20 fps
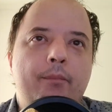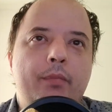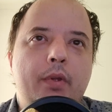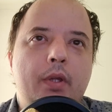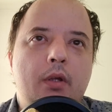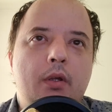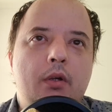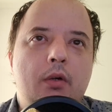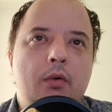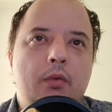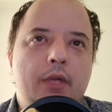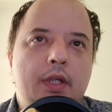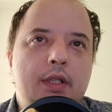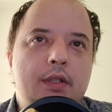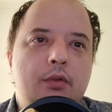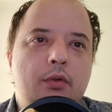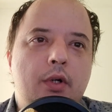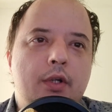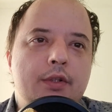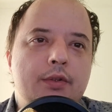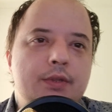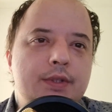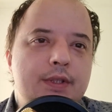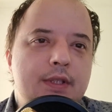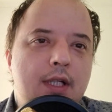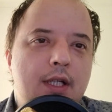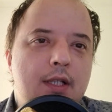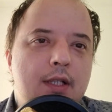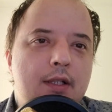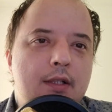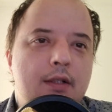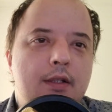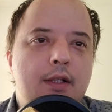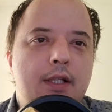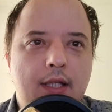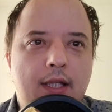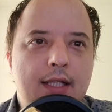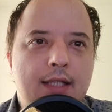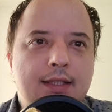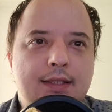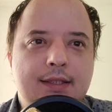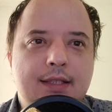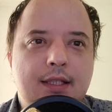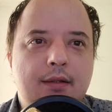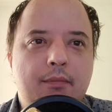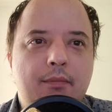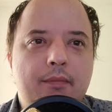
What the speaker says: They try to sell it. That's